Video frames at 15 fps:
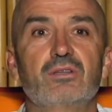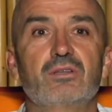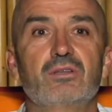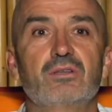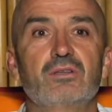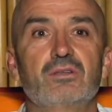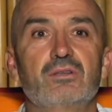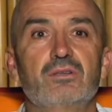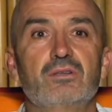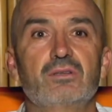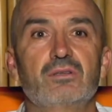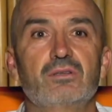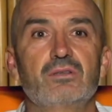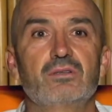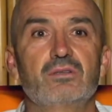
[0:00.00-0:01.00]

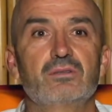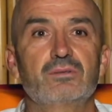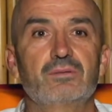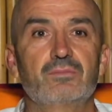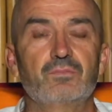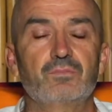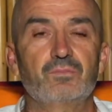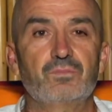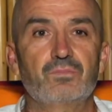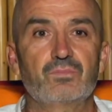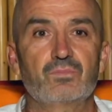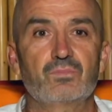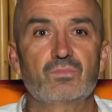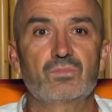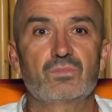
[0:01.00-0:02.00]

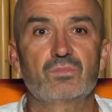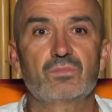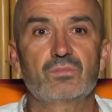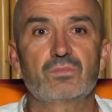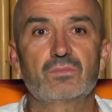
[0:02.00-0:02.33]
Nobody speaks.